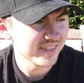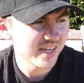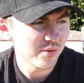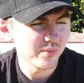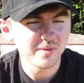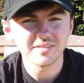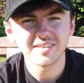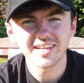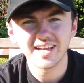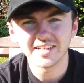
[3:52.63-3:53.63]
it's
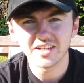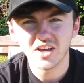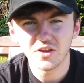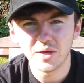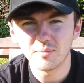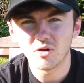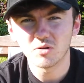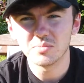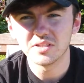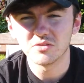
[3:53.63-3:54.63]
the kind of car that I'm not
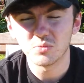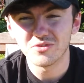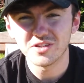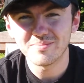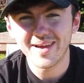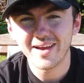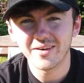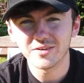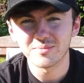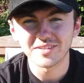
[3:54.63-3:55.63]
going to be as worried
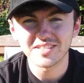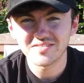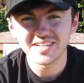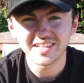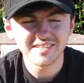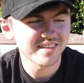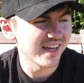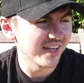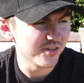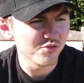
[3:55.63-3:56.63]
about as my Civics
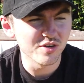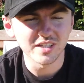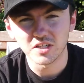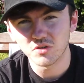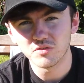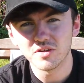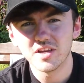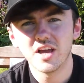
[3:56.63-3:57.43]
that I do really love.